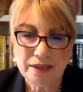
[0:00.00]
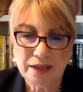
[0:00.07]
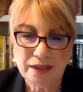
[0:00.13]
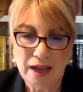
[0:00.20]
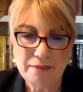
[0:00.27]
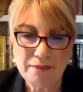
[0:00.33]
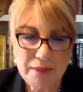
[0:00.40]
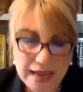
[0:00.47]

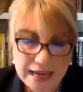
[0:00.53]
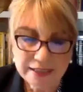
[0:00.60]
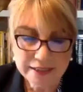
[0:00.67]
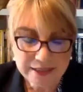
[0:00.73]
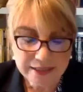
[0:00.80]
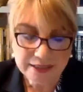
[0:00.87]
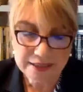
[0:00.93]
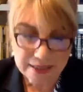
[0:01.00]
I made a
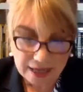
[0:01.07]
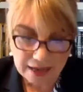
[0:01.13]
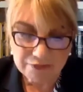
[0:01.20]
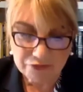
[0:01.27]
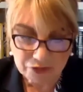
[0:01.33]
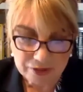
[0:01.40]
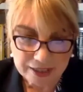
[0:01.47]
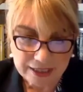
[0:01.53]

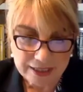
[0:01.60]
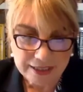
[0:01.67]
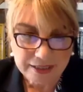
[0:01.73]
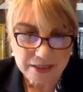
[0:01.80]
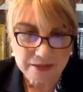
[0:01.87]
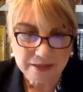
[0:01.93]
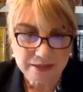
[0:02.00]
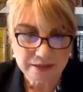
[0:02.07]
discovery.
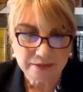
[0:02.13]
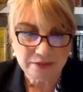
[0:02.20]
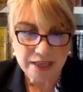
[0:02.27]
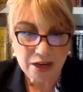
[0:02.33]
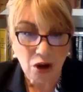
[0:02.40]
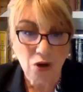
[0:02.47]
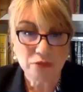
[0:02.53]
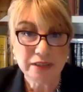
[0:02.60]
It's
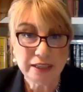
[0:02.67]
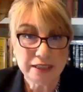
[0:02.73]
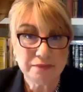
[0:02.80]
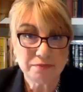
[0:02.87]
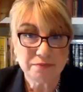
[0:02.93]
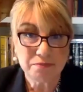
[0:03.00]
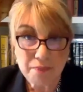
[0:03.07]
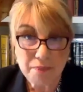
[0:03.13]
the
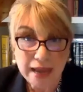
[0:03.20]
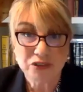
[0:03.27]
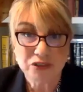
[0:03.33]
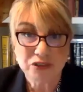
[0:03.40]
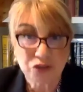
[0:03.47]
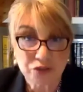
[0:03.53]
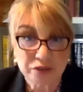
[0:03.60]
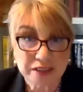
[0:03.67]
only
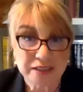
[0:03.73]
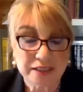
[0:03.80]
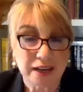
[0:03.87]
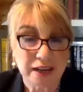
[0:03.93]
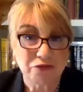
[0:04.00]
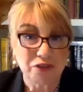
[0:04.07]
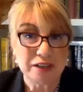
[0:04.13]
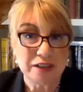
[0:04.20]
major
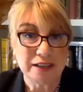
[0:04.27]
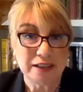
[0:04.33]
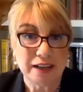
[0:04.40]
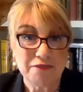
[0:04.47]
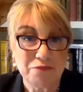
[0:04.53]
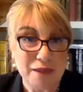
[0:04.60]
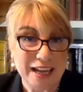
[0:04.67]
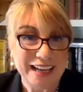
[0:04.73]
discovery that
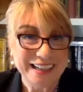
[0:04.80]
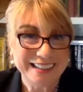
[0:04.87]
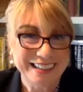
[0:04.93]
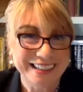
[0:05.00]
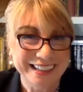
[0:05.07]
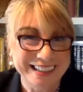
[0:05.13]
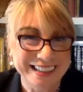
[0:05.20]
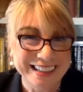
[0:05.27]
I've made.
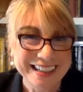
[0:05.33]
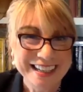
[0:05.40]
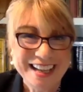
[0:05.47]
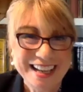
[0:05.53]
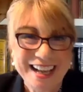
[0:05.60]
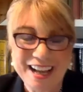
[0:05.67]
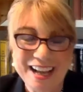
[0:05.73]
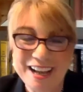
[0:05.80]

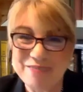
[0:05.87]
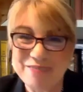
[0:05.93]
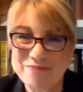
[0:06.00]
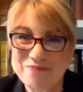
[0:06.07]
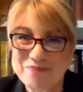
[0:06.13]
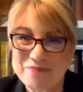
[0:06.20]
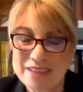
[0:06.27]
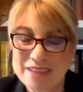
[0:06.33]

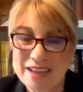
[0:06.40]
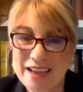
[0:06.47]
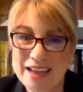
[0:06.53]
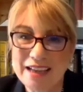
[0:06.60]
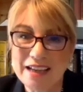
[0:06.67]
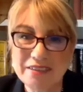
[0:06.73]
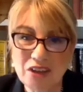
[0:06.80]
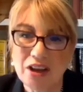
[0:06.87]
And
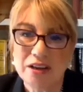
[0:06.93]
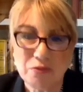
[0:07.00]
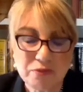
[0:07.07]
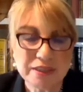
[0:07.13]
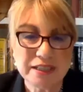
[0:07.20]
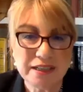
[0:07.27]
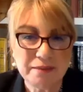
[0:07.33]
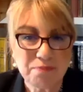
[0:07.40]
I thought it
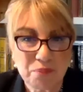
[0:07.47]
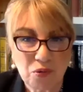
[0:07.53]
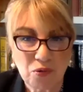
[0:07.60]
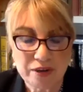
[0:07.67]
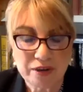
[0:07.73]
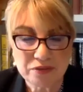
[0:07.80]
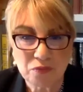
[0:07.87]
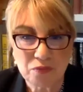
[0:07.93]
was an
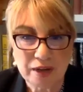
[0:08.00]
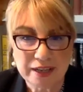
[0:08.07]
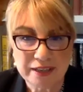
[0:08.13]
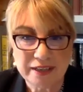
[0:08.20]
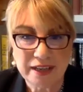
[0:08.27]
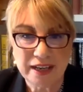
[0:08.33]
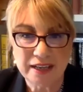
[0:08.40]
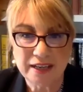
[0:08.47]
important
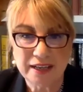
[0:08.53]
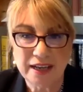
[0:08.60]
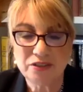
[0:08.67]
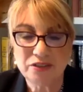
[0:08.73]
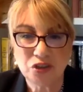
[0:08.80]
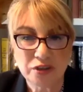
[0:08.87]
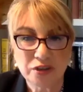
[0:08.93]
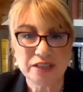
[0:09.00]
one. And I
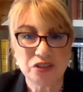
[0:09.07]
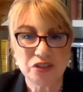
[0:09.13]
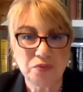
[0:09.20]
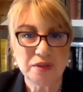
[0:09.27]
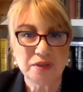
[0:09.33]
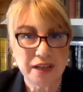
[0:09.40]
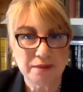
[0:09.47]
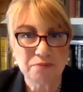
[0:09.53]
took it to
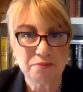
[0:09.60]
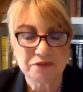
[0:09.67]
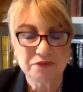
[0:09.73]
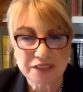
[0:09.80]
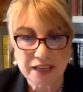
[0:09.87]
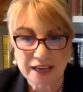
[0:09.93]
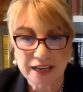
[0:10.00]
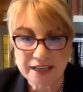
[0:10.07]
a number of
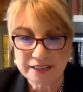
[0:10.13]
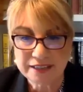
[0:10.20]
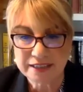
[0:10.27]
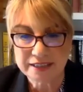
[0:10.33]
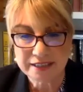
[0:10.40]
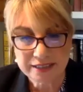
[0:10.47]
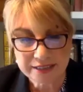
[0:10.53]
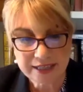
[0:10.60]

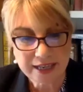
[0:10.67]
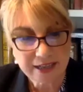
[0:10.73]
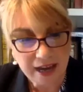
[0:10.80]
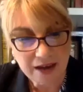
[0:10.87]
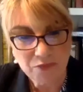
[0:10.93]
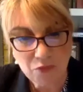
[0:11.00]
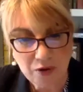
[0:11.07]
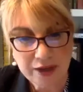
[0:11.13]
scientists and said,
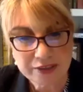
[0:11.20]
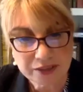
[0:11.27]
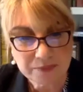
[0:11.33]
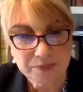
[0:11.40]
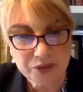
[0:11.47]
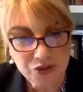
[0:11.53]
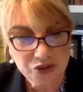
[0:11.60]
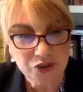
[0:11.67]
I want to
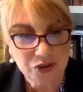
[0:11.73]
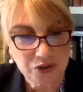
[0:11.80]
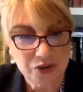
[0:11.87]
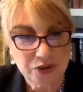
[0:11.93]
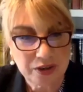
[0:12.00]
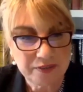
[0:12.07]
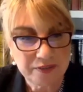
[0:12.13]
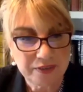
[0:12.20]
be
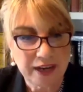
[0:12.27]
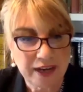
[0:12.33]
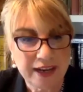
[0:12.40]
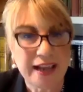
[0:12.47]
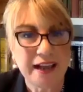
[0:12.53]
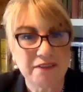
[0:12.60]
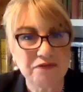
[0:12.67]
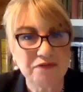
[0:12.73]
sure that I
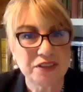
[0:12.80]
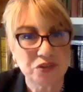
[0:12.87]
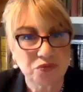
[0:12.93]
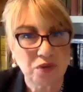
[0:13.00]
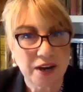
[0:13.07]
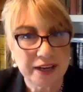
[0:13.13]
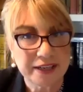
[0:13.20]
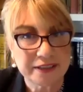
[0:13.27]
have this
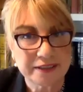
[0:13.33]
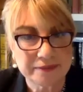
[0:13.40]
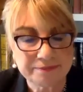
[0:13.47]
right.